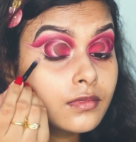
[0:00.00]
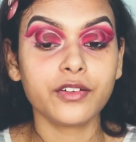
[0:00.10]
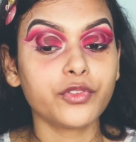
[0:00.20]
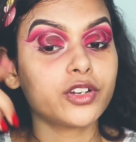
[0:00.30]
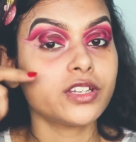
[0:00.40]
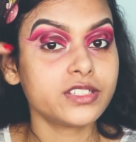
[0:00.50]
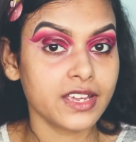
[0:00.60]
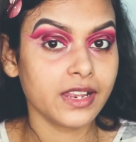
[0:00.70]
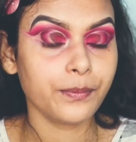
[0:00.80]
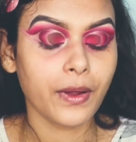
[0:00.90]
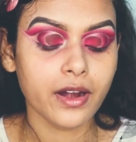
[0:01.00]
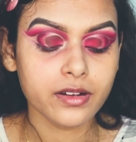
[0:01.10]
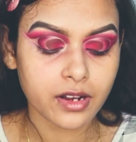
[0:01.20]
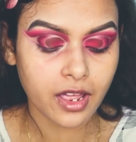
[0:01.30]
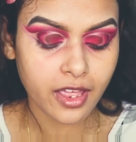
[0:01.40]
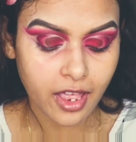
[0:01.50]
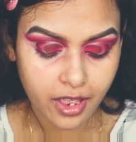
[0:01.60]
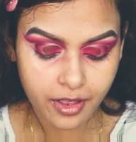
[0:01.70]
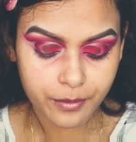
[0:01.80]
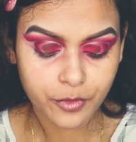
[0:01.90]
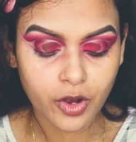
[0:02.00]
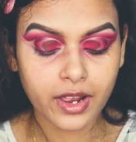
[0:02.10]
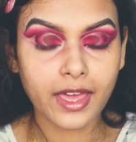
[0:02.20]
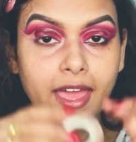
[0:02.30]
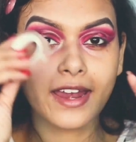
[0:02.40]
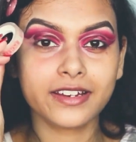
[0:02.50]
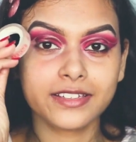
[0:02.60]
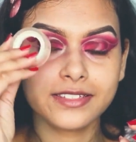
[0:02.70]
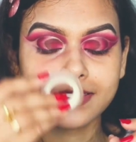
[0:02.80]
And for the tail part, I'm gonna add this